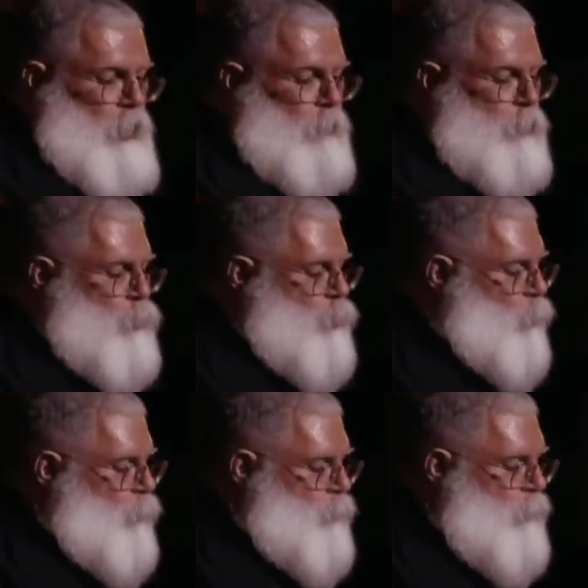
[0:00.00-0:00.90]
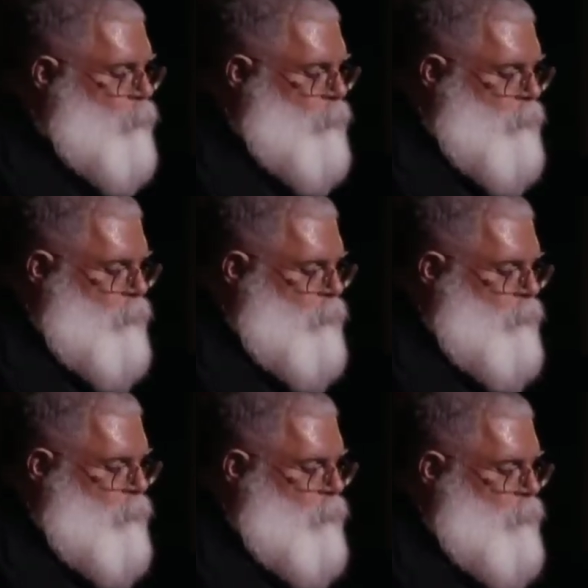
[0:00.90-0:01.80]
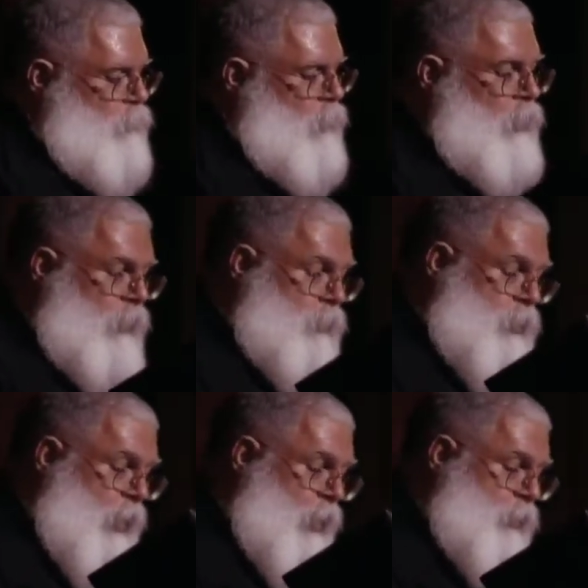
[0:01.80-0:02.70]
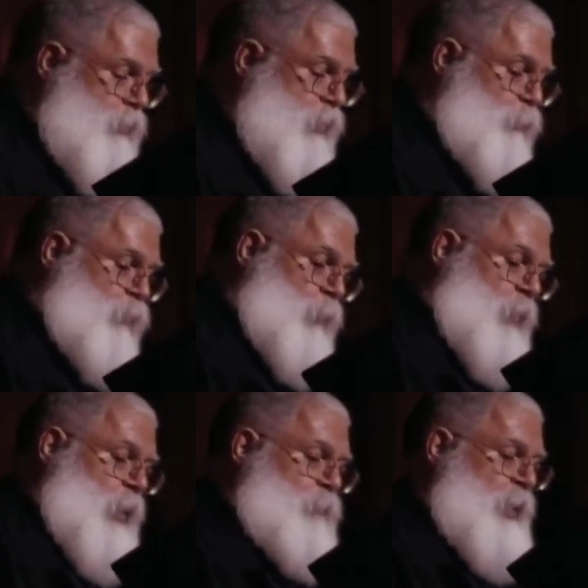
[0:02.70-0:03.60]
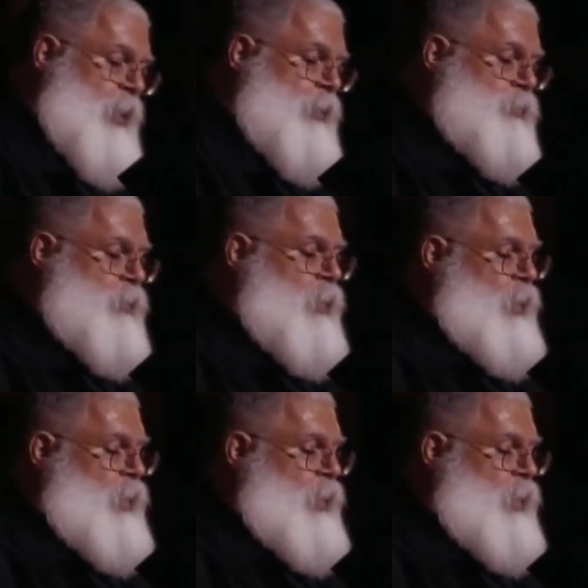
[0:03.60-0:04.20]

a mutual secret. His hand slipped from my pants,